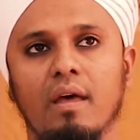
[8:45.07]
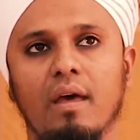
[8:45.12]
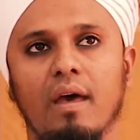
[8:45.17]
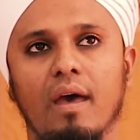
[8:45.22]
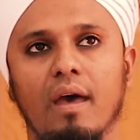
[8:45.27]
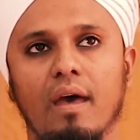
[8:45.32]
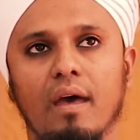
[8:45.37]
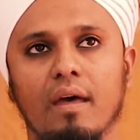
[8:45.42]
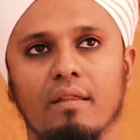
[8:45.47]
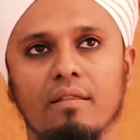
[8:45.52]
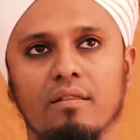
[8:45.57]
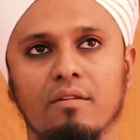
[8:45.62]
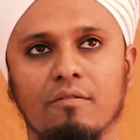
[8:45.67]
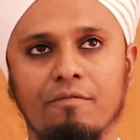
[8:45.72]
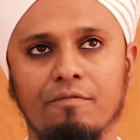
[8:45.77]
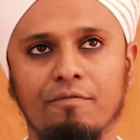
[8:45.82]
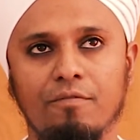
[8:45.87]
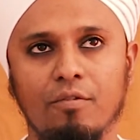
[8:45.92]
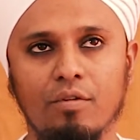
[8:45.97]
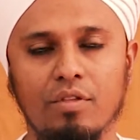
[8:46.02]
And the
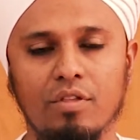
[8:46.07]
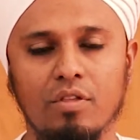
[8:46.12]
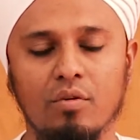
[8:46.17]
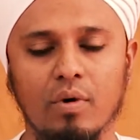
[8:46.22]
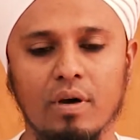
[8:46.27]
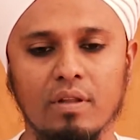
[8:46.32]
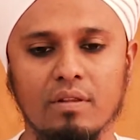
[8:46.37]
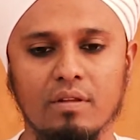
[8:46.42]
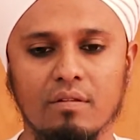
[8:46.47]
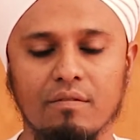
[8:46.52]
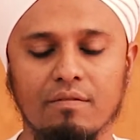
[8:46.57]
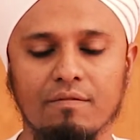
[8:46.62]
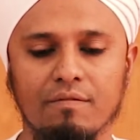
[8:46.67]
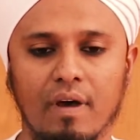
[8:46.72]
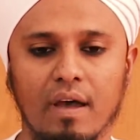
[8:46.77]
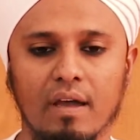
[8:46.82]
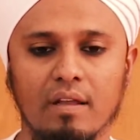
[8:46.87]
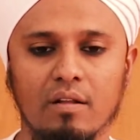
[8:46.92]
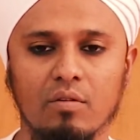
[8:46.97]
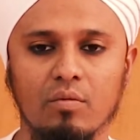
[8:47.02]
4th one and
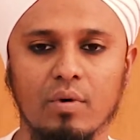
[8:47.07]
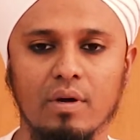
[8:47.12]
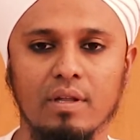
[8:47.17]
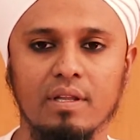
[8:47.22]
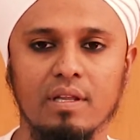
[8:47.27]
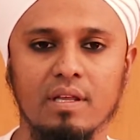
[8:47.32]
final one